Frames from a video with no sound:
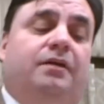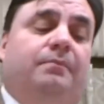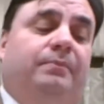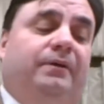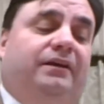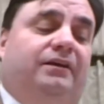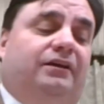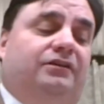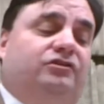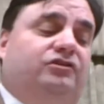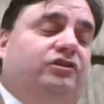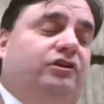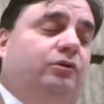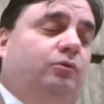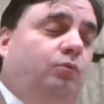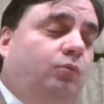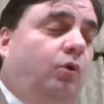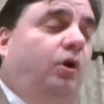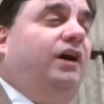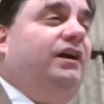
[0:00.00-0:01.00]
because there
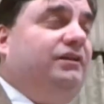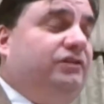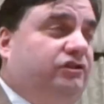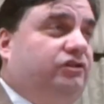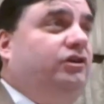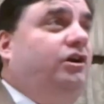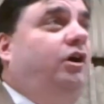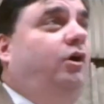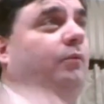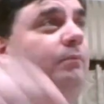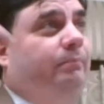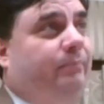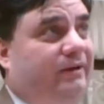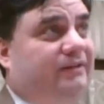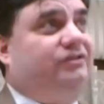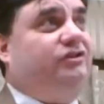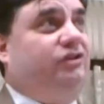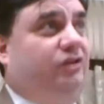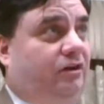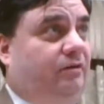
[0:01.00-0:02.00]
was no
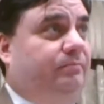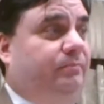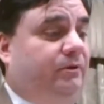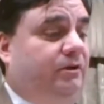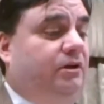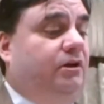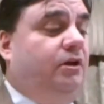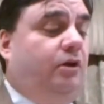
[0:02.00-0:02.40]
bishop